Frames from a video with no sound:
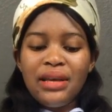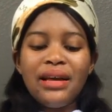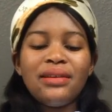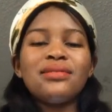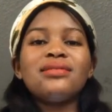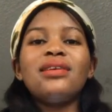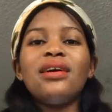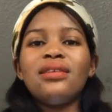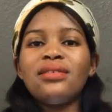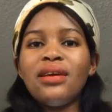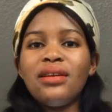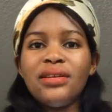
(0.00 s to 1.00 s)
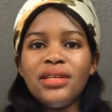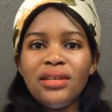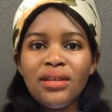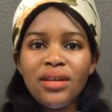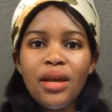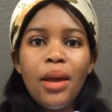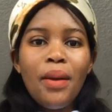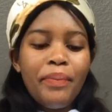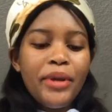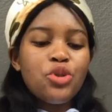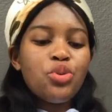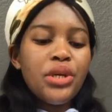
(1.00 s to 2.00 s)
understand the link
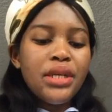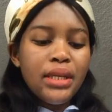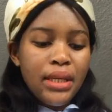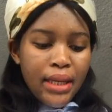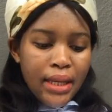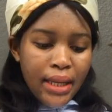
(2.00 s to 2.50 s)
between